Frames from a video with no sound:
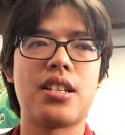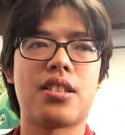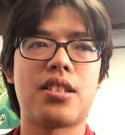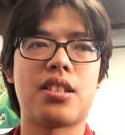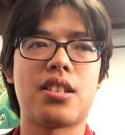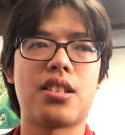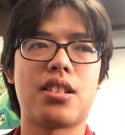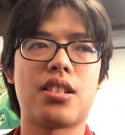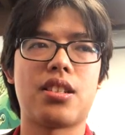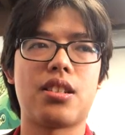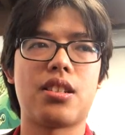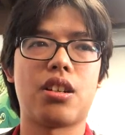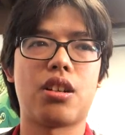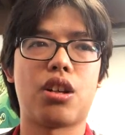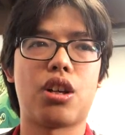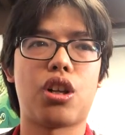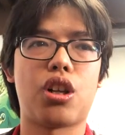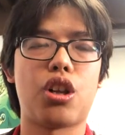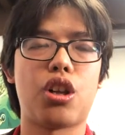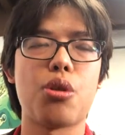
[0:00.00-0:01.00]

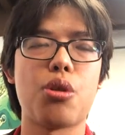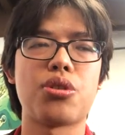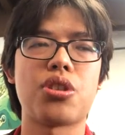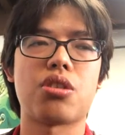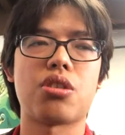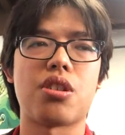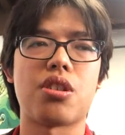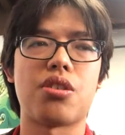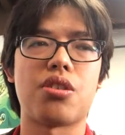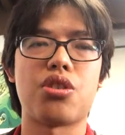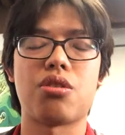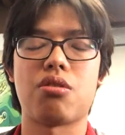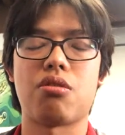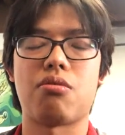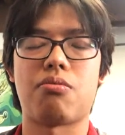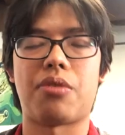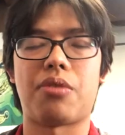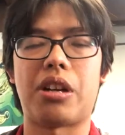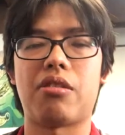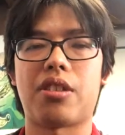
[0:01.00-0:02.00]
it's closer
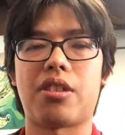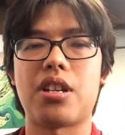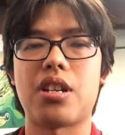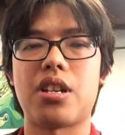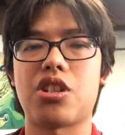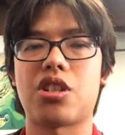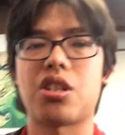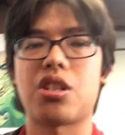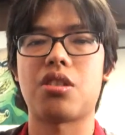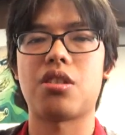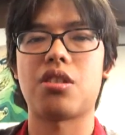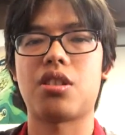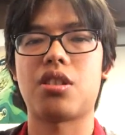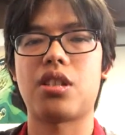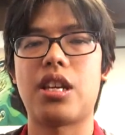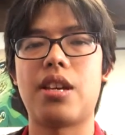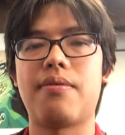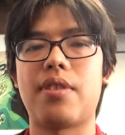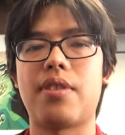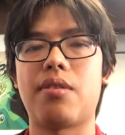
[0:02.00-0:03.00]
to the real
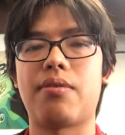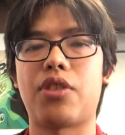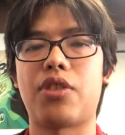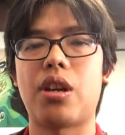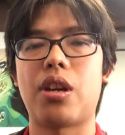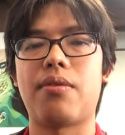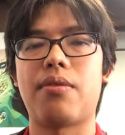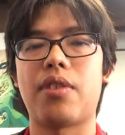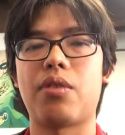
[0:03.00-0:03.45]
conditions, even if